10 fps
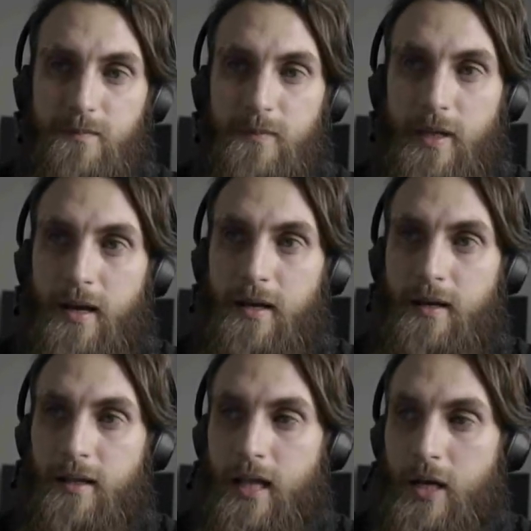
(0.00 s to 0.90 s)
not
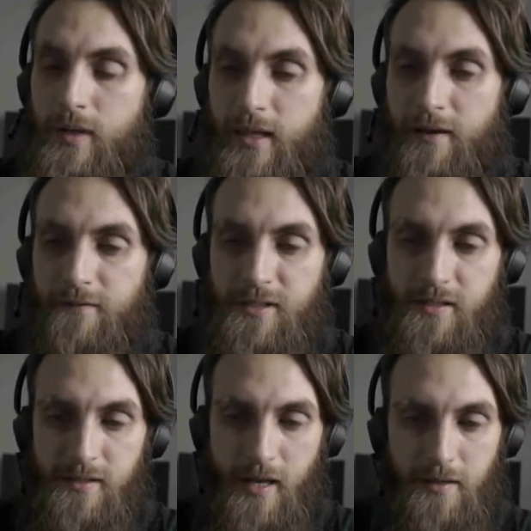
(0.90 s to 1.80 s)
allowing that
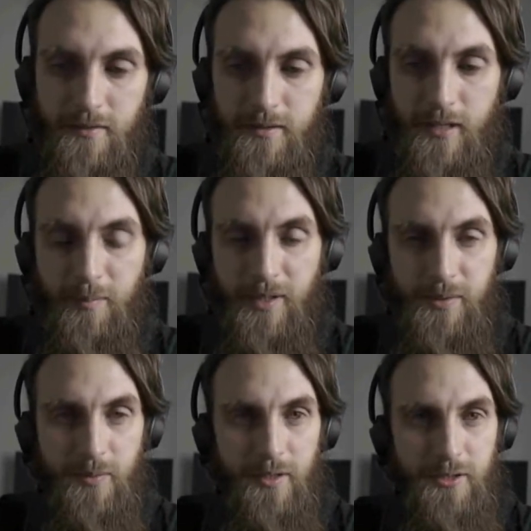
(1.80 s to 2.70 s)
vicious cycle to take
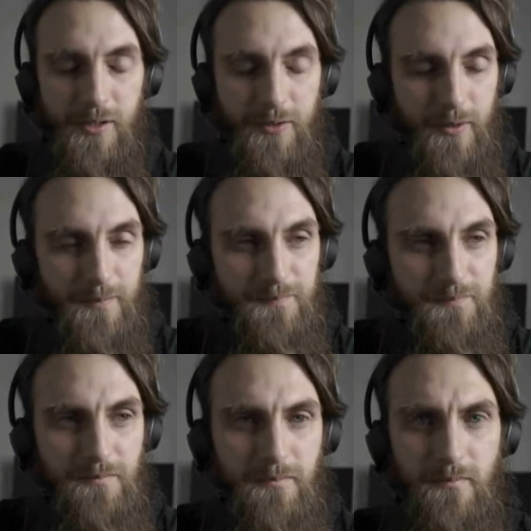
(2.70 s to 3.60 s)
place with our children.
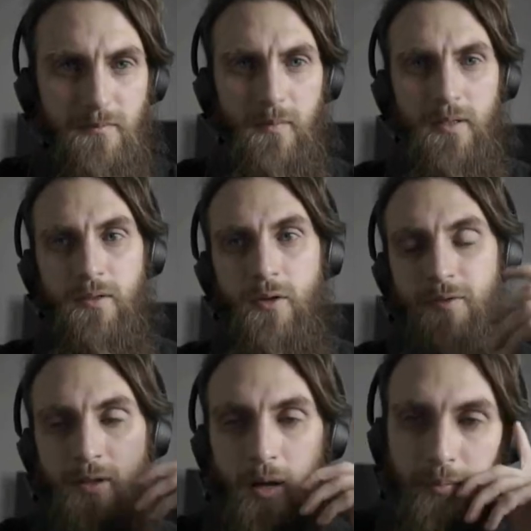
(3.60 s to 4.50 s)
If
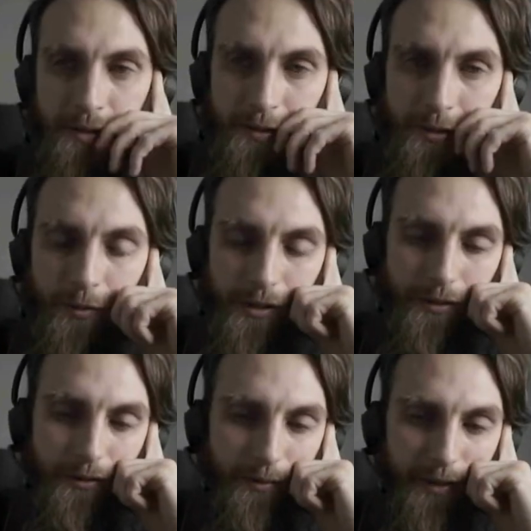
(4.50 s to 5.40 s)
Allah blesses you with
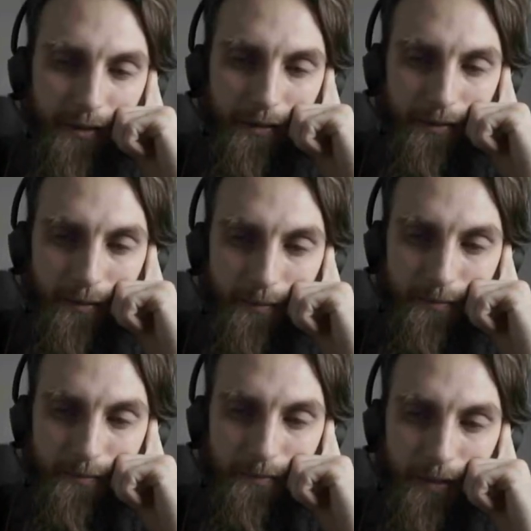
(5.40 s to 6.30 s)
children,
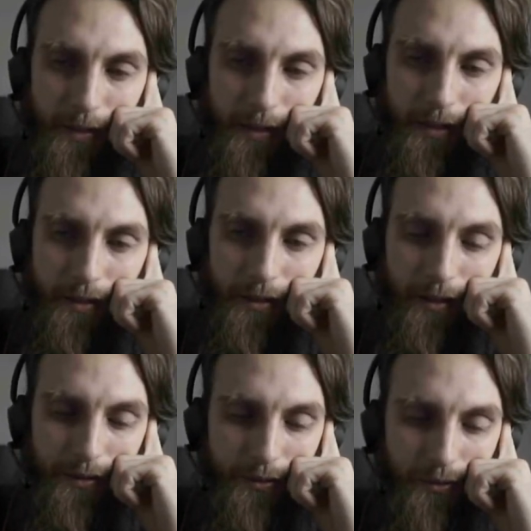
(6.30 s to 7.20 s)
man,
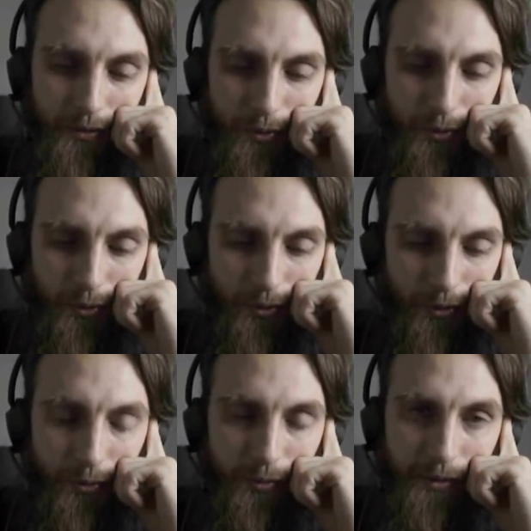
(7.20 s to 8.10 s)
that you're
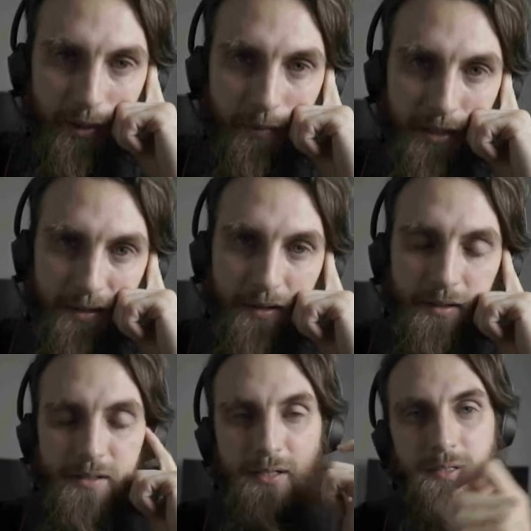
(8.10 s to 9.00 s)
the one that makes the
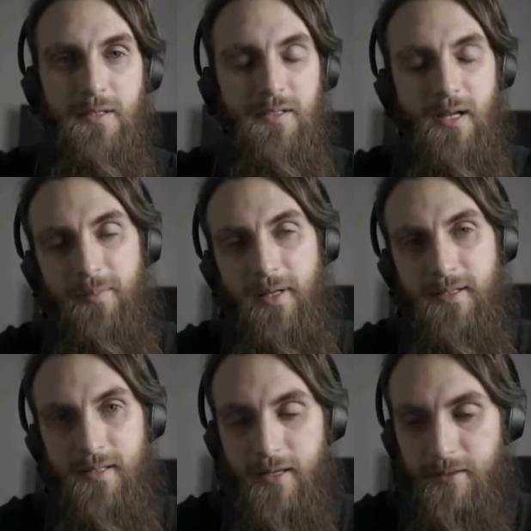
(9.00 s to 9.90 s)
decision to stop that
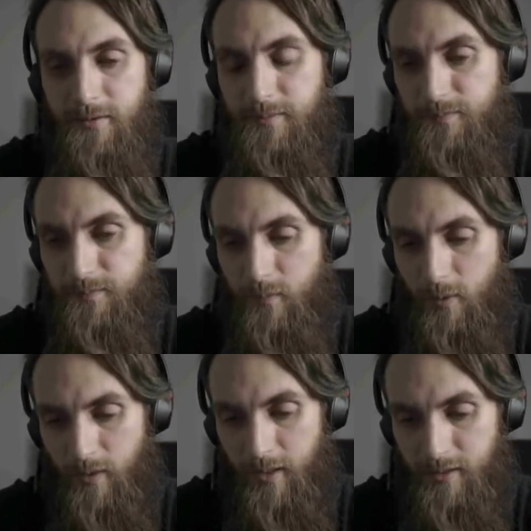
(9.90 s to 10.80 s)
cycle,
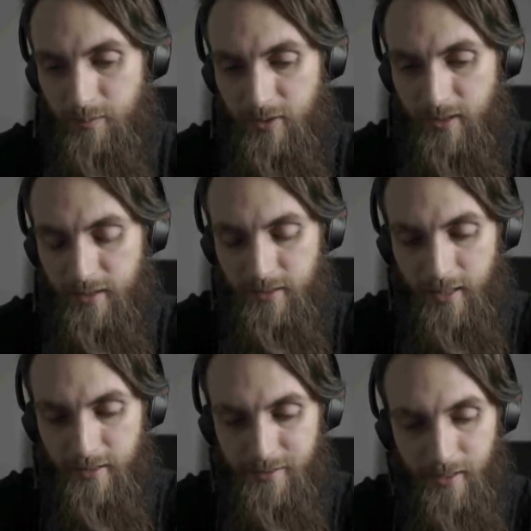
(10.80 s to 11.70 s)
right? To put an end to
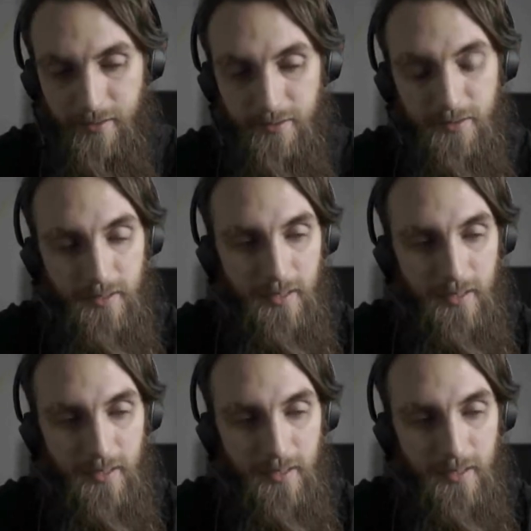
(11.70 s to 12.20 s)
that cycle.